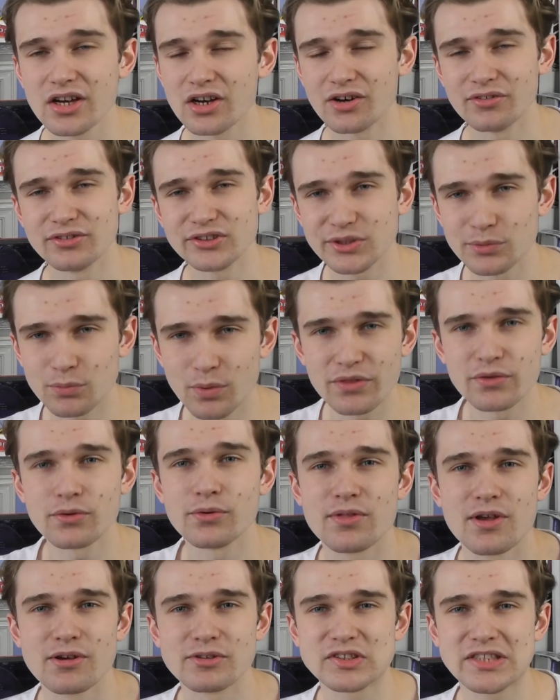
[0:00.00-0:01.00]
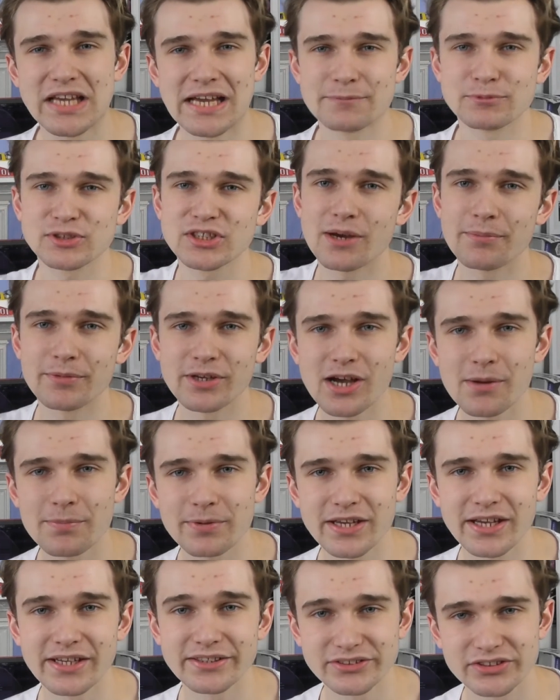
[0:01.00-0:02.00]
obviously with all those games coming up
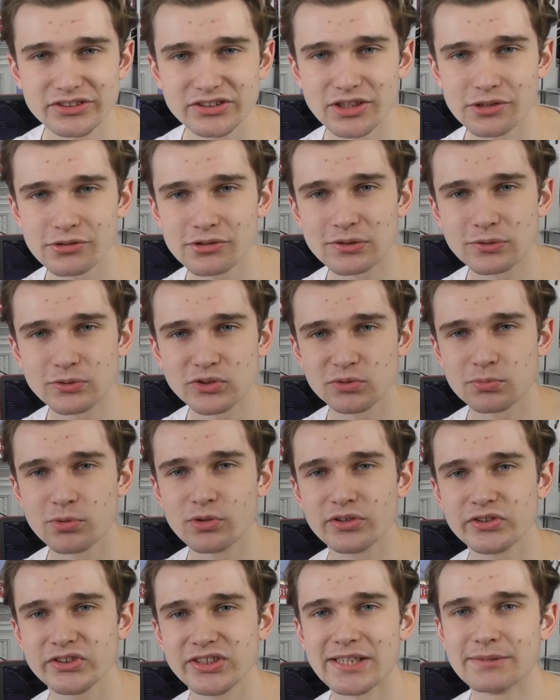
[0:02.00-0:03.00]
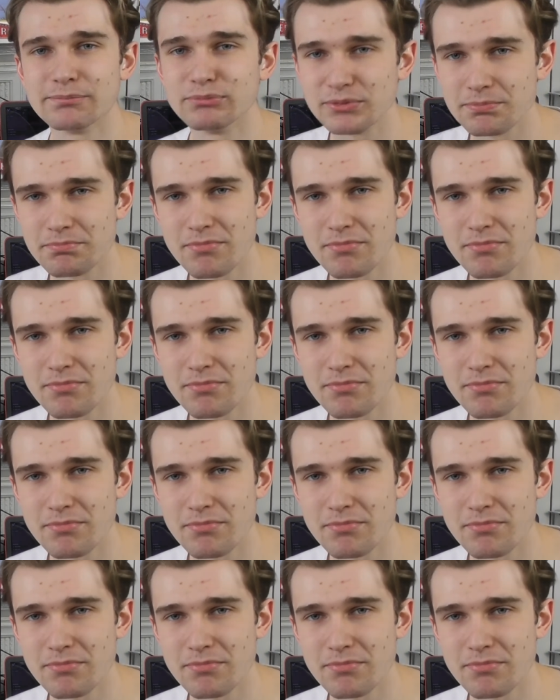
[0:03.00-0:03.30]
against the so-called smaller teams,